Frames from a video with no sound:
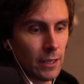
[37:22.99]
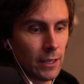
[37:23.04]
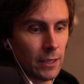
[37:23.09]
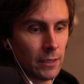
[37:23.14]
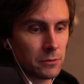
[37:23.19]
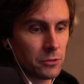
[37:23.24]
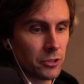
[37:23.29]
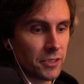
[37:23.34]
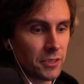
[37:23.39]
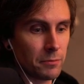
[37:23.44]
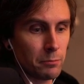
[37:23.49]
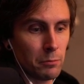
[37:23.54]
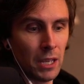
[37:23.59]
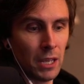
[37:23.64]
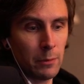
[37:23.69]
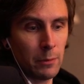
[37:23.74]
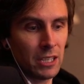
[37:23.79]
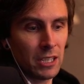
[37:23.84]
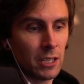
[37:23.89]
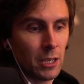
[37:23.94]
just
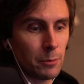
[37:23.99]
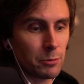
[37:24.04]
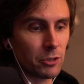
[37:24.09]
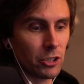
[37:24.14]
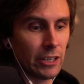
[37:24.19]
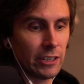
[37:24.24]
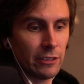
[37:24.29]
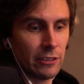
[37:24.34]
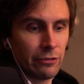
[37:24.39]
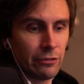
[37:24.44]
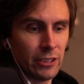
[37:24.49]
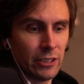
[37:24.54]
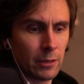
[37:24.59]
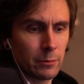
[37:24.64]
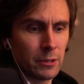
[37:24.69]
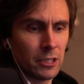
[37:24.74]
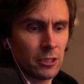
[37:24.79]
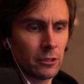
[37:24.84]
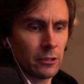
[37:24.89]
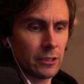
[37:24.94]
maybe an upgraded
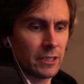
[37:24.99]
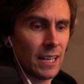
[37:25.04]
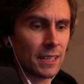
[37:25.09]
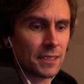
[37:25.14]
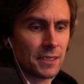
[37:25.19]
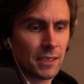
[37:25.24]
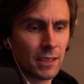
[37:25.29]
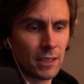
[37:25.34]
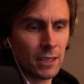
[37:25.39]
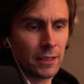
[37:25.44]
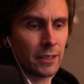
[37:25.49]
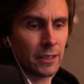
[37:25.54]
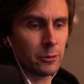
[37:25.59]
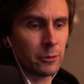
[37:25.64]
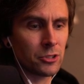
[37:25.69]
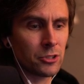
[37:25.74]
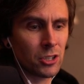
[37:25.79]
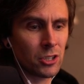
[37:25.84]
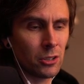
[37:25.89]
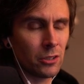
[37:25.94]
Phlegma or Toxicon that was
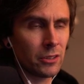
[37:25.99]
shown.